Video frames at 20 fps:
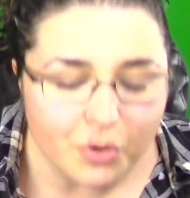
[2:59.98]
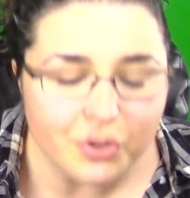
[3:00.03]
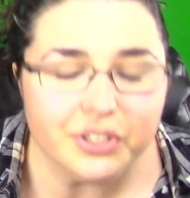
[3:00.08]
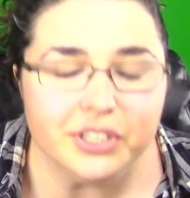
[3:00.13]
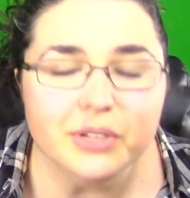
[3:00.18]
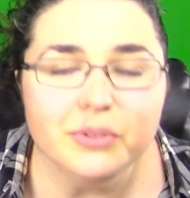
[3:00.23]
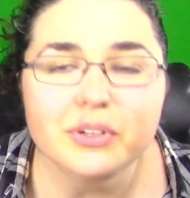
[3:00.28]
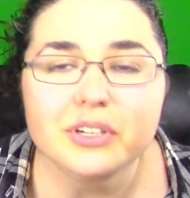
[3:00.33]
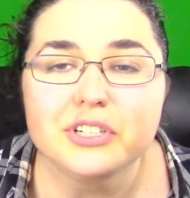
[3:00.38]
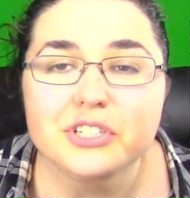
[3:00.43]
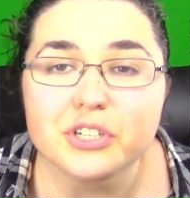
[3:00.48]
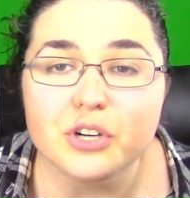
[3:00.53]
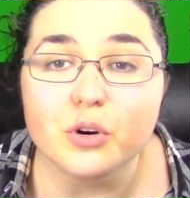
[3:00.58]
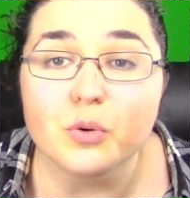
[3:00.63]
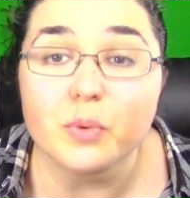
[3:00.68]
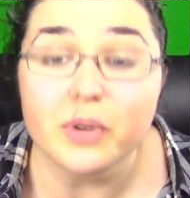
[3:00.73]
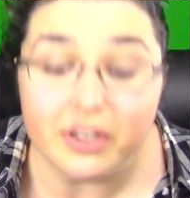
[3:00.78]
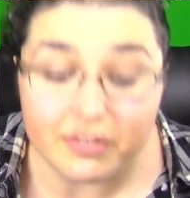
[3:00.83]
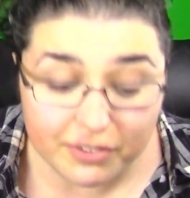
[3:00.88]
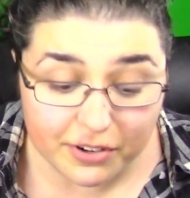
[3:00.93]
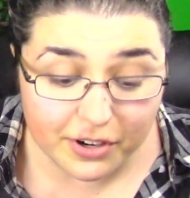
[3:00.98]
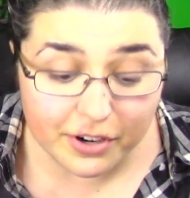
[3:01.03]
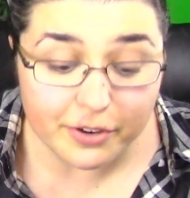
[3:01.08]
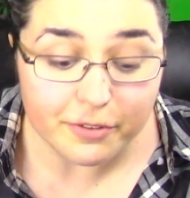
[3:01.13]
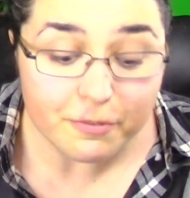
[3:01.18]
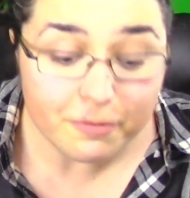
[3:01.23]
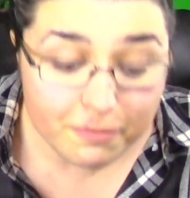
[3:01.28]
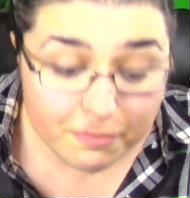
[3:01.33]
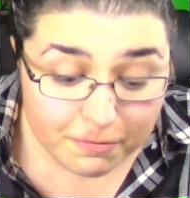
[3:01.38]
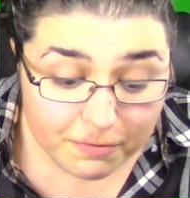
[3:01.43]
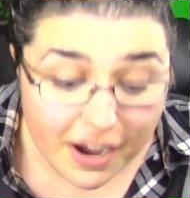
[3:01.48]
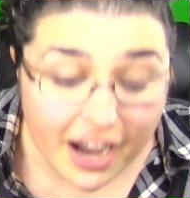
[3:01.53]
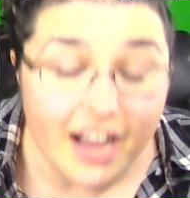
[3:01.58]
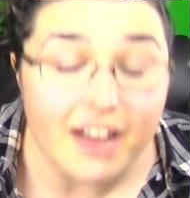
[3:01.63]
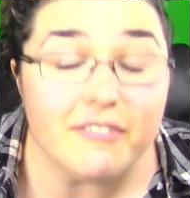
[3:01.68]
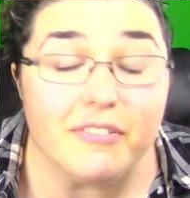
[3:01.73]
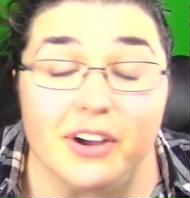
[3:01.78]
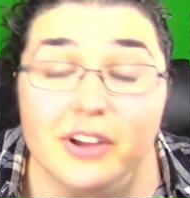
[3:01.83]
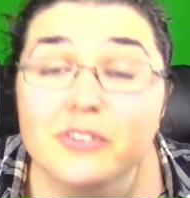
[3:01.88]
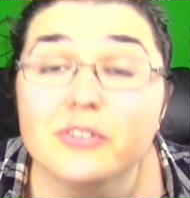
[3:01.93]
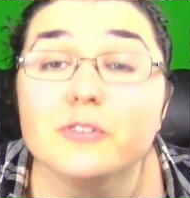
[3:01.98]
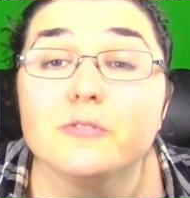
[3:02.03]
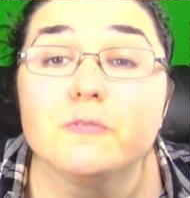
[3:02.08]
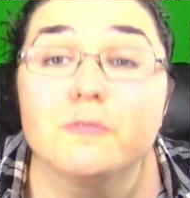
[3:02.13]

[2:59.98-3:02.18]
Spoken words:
old eunuch joke we have heard 500